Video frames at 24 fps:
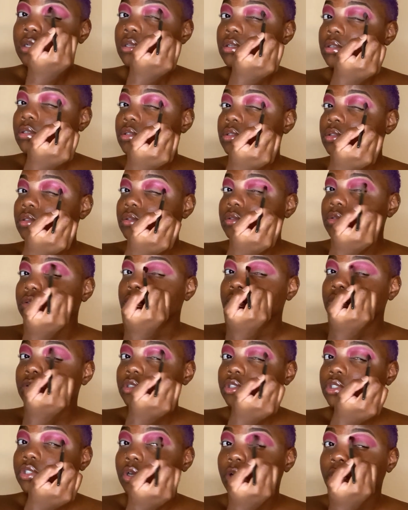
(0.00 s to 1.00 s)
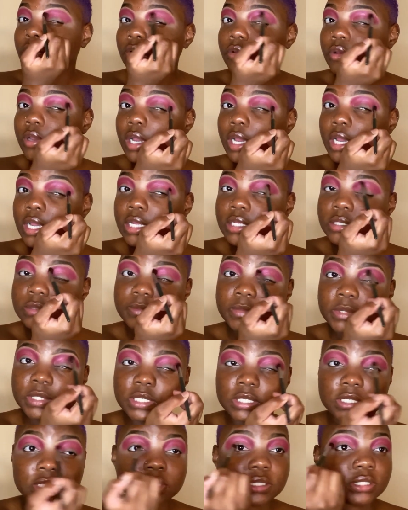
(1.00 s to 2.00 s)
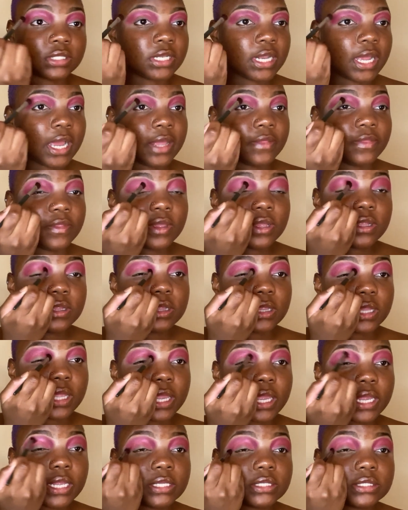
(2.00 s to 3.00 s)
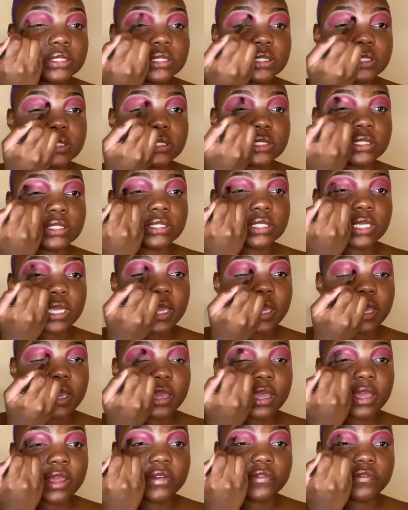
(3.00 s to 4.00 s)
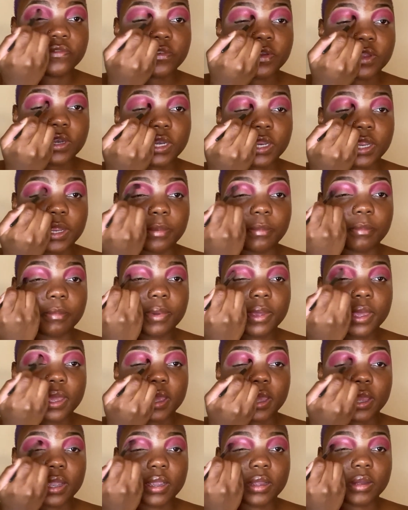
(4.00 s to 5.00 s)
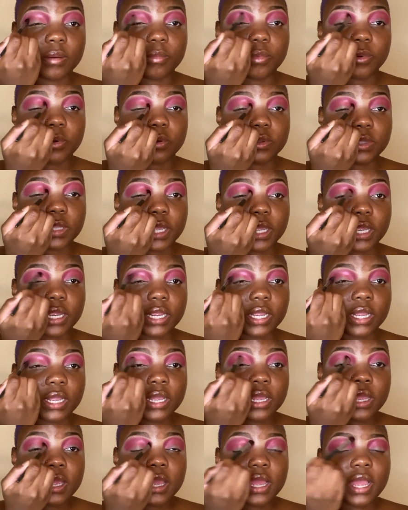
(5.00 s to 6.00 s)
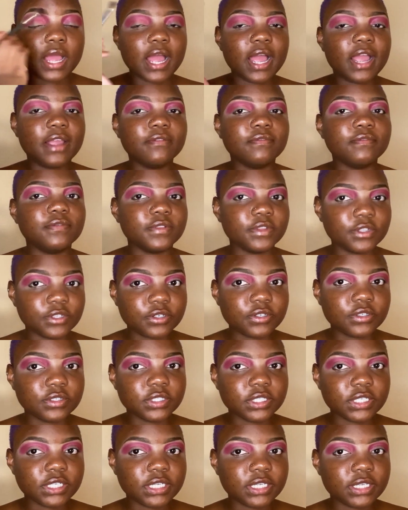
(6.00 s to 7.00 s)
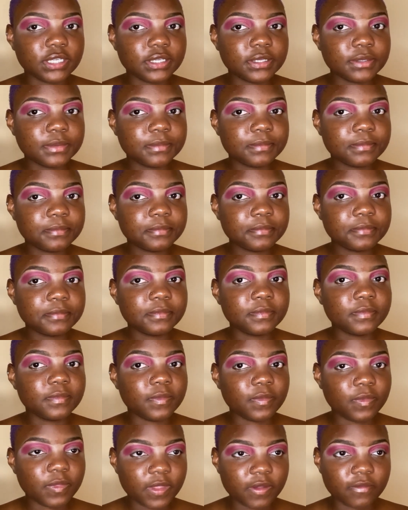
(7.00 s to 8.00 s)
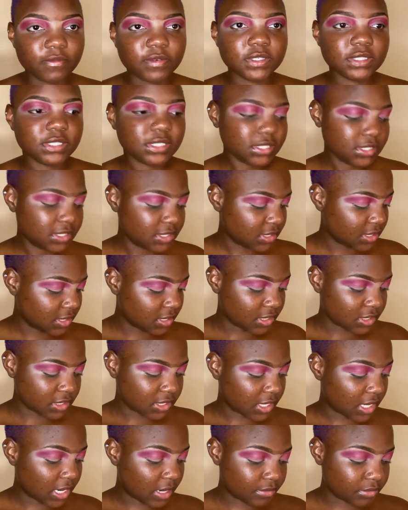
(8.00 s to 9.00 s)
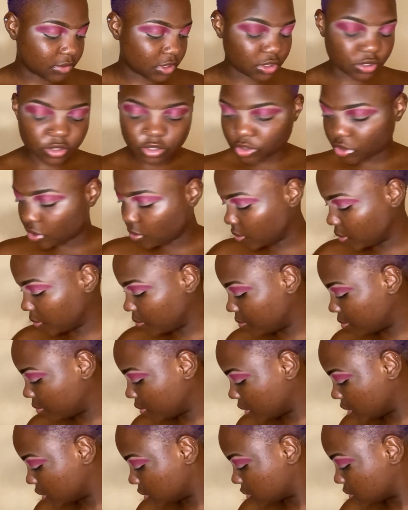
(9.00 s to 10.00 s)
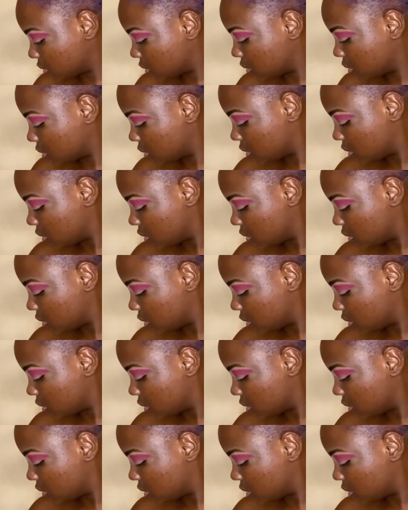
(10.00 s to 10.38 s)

to show you guys because nah, the lace is effing impeccable. Like, I've literally never seen such. Like, I'm just so impressed.